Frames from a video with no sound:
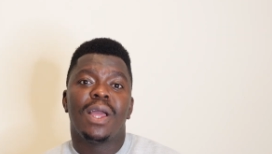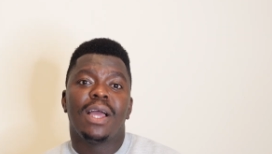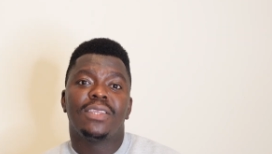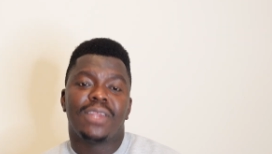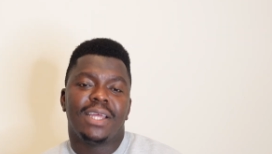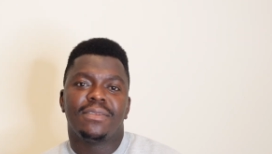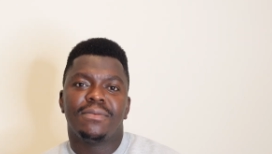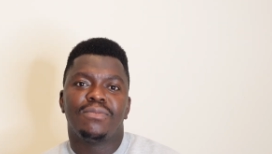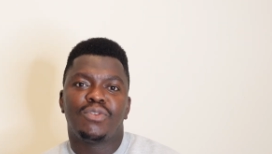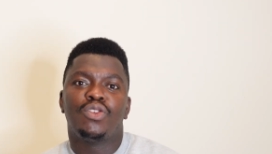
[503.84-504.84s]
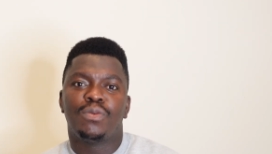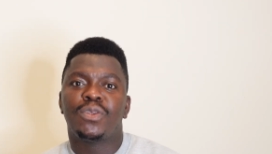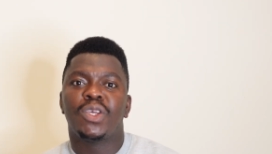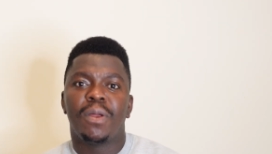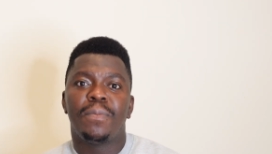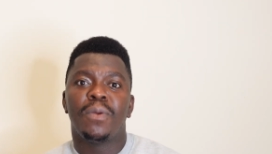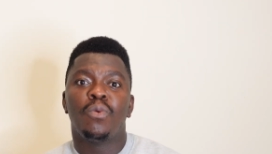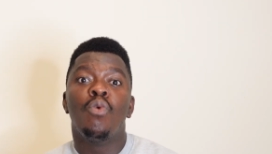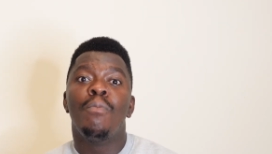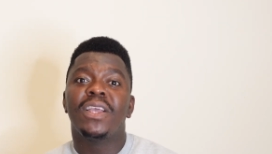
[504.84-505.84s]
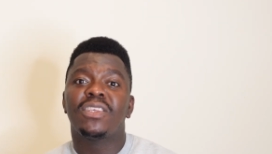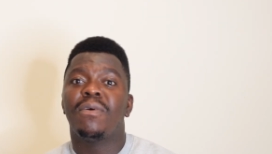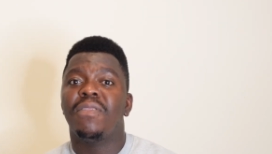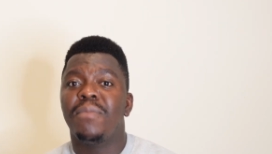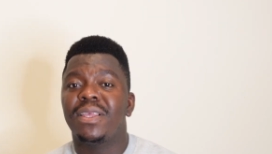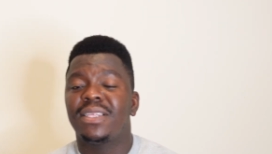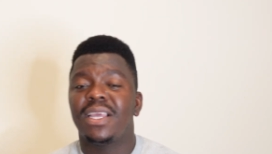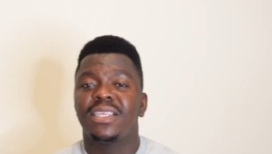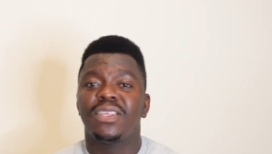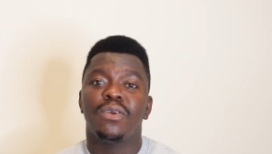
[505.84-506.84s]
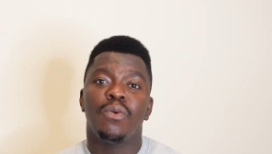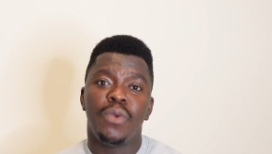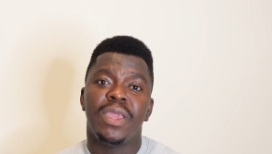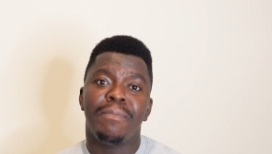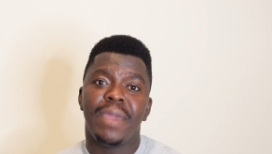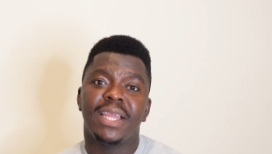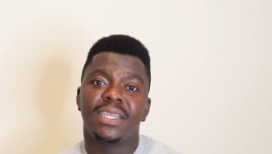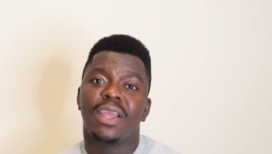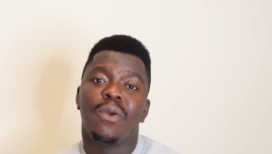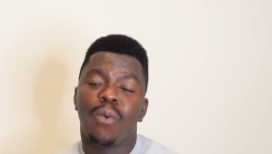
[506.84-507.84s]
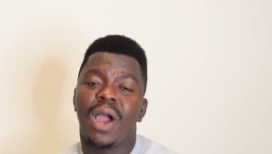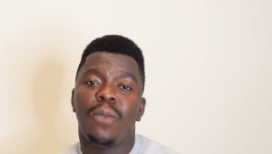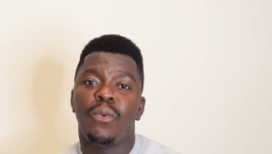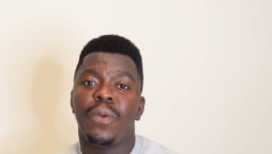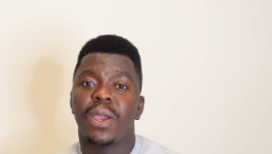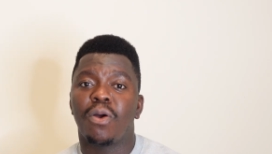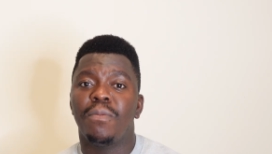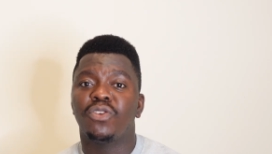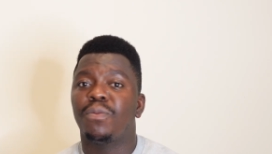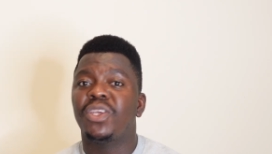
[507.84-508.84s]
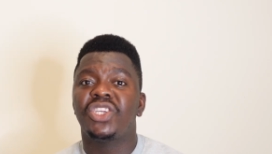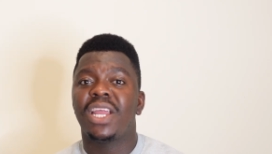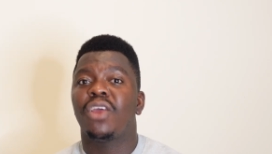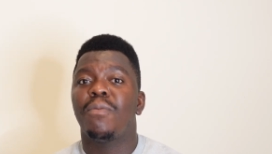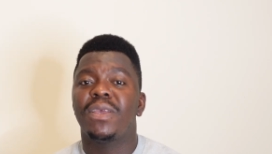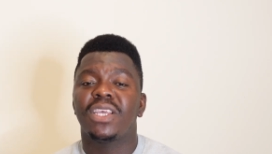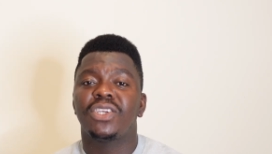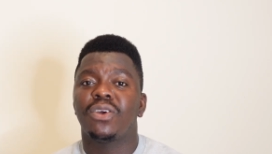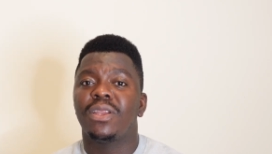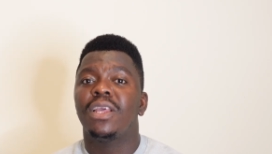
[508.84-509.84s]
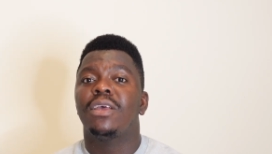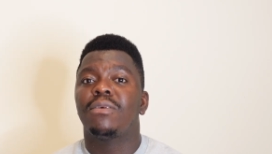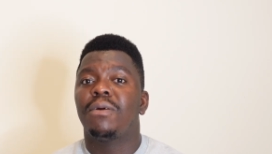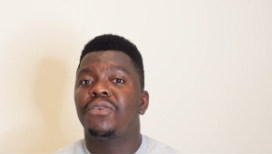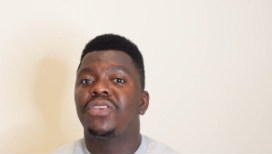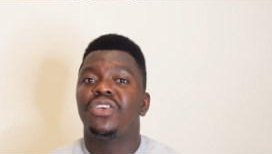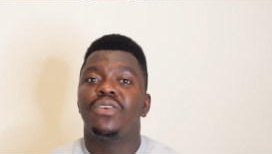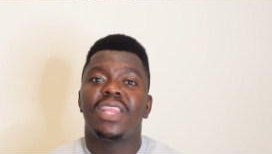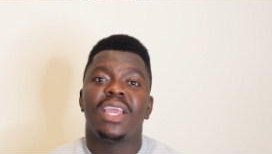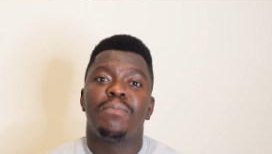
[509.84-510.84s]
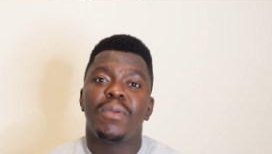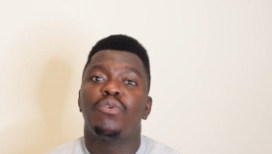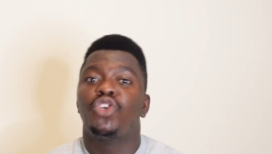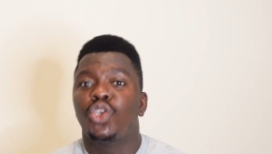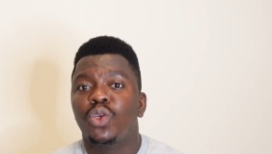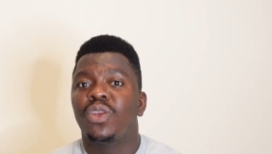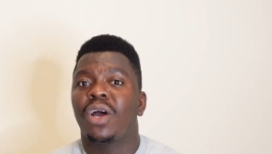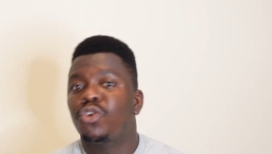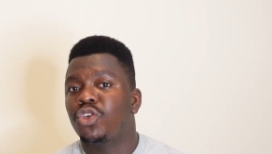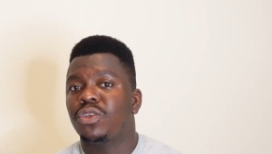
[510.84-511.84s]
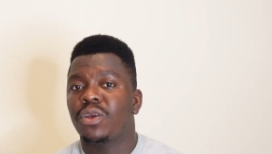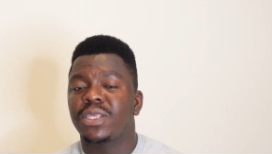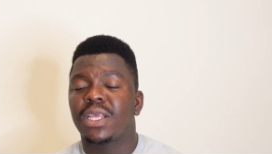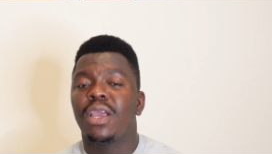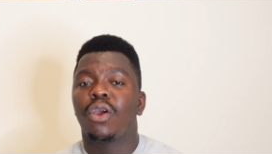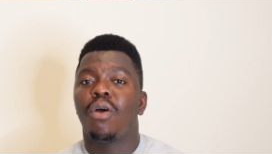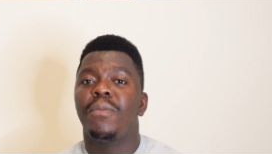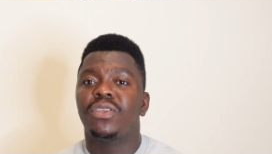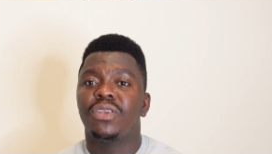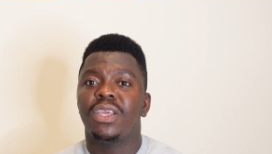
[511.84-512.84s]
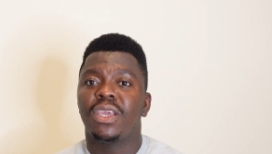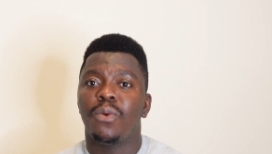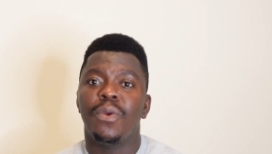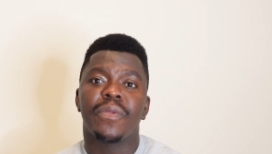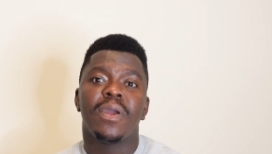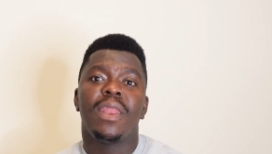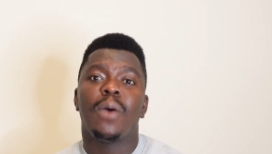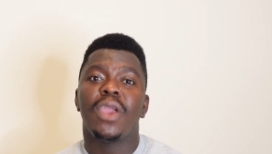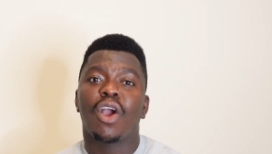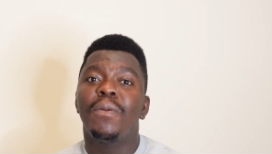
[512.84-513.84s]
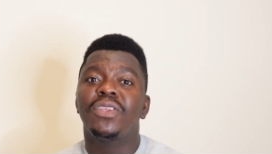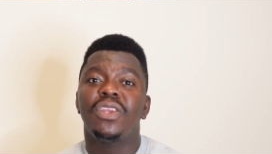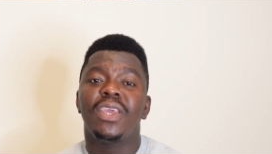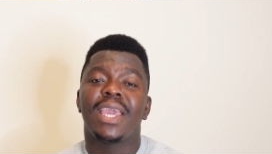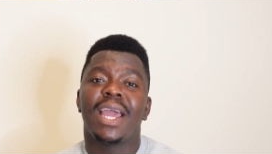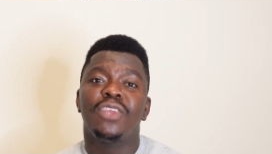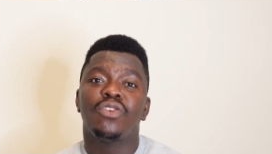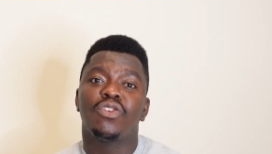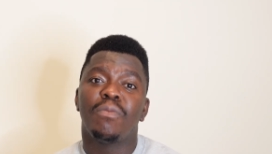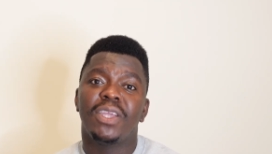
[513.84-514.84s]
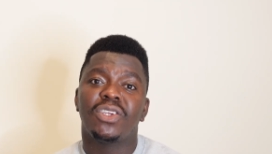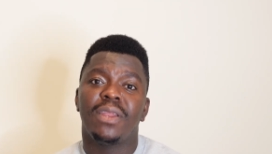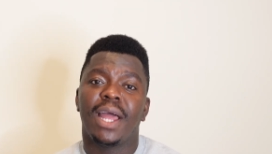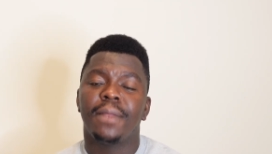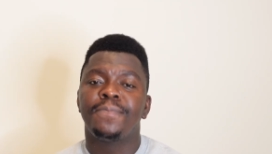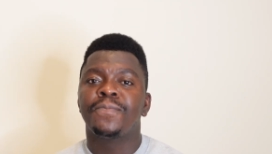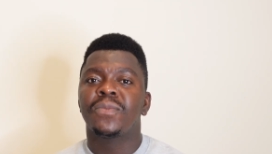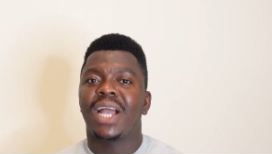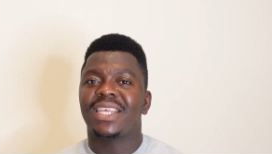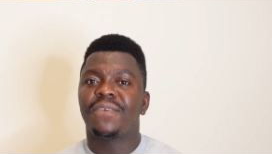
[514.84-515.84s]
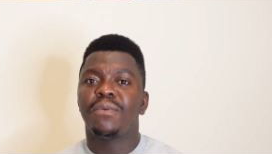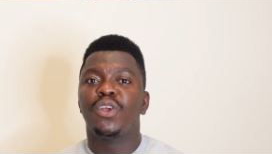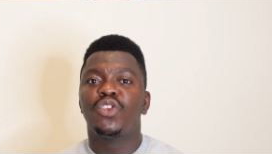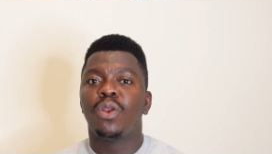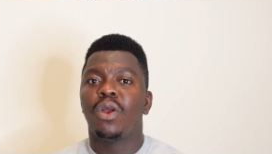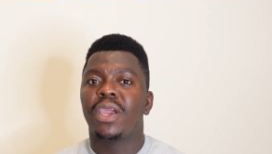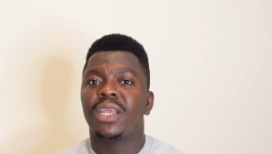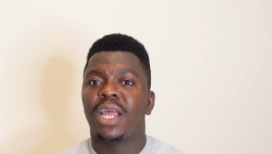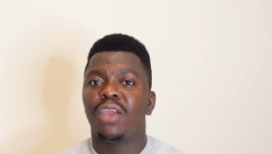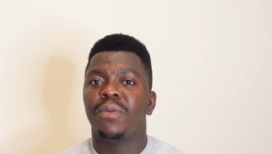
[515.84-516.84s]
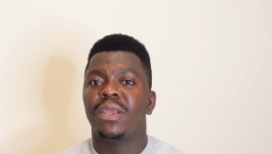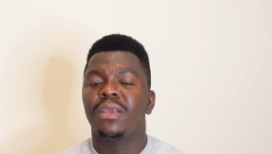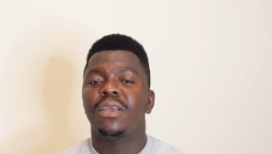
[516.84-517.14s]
so that so many people will make some of the mistakes we made while we were coming. So please share in the comment section some of those things you think people should or should not come into the UK with. Now, when you're coming to the UK, I need to also mention that aside from your 2 luggage that you'll be,